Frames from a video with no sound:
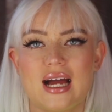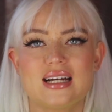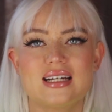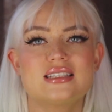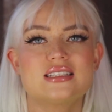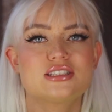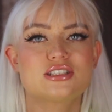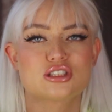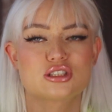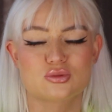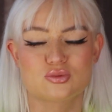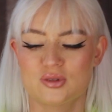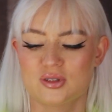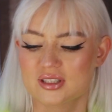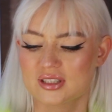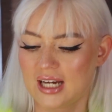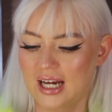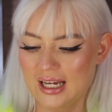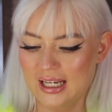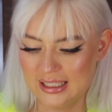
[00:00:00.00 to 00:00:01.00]
I just
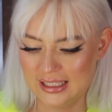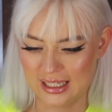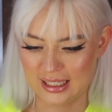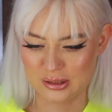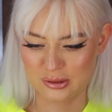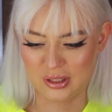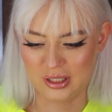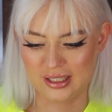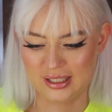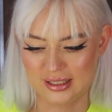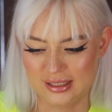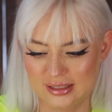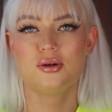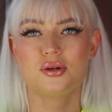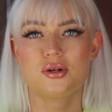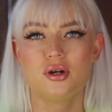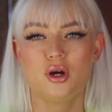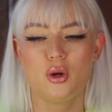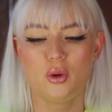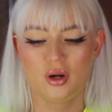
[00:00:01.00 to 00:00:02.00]
want yellow hair.
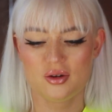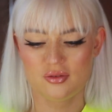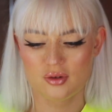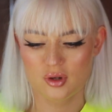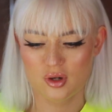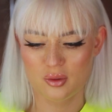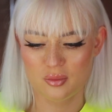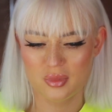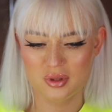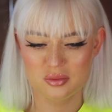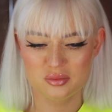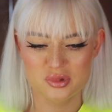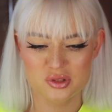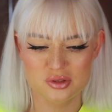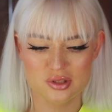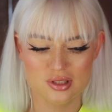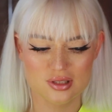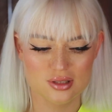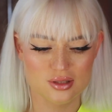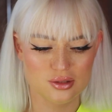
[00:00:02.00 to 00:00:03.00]
Oh no, I forgot my
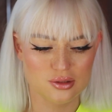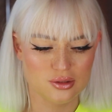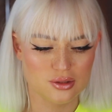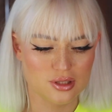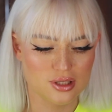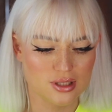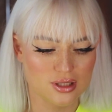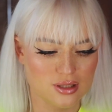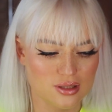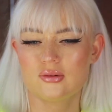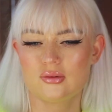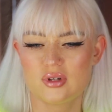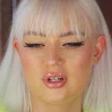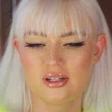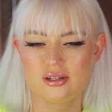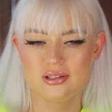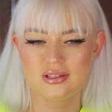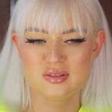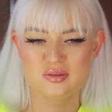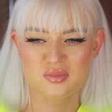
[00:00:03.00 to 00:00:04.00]
Musical.ly hoodie.
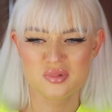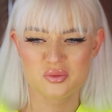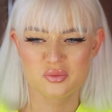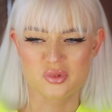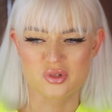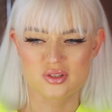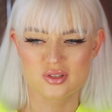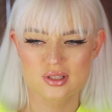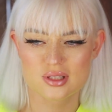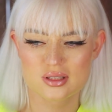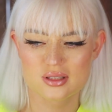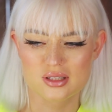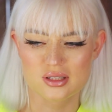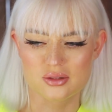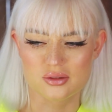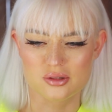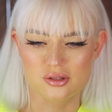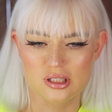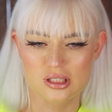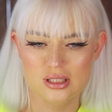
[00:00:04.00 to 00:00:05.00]
Where is my Musical.ly
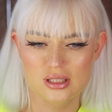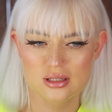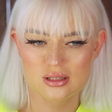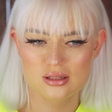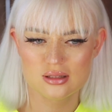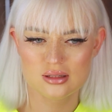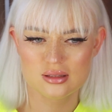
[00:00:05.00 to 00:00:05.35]
hoodie?